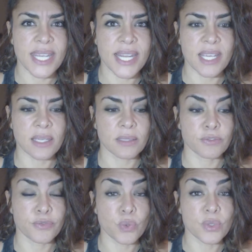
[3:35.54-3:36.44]
eating
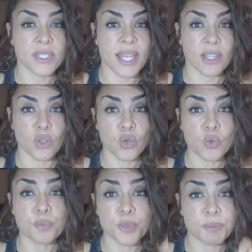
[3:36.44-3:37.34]
foods that
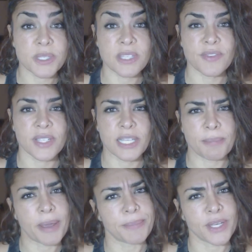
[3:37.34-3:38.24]
you
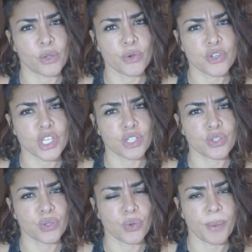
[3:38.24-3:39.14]
specifically might be
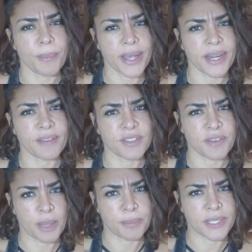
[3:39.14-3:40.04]
allergic to, might have
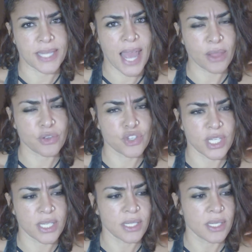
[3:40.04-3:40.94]
developed an
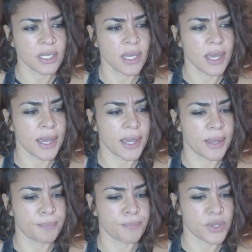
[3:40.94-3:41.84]
allergy
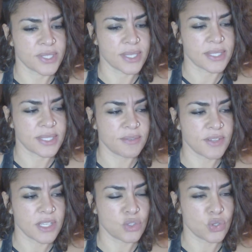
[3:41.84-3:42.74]
or
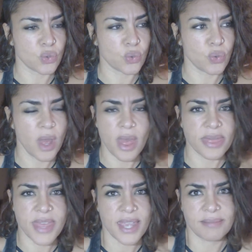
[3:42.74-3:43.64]
sensitivity to,
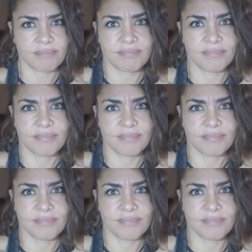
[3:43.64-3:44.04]
then